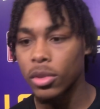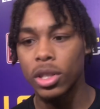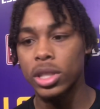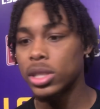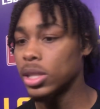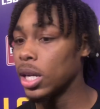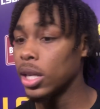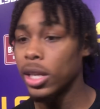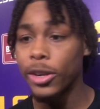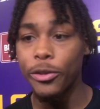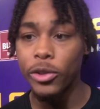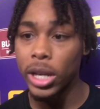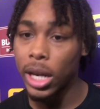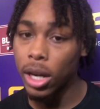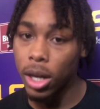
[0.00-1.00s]
It's not
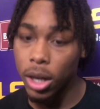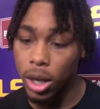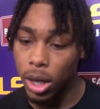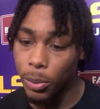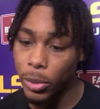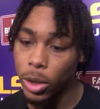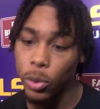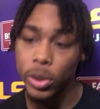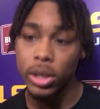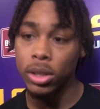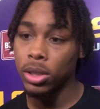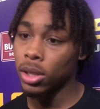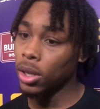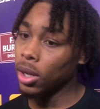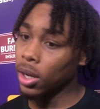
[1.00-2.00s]
different at all. I mean, we
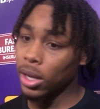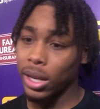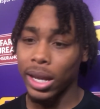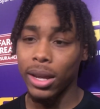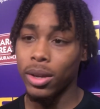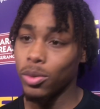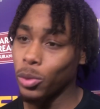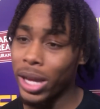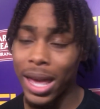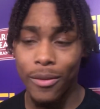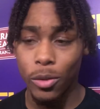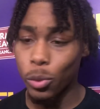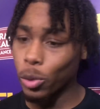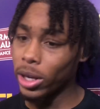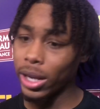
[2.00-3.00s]
it, we
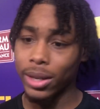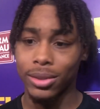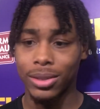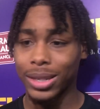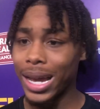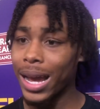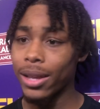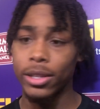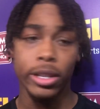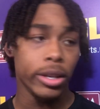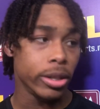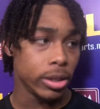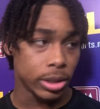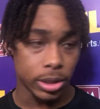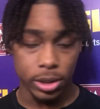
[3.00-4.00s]
haven't won in nine
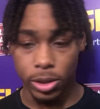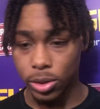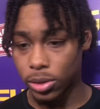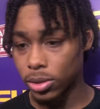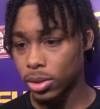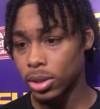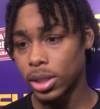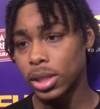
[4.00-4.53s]
years, so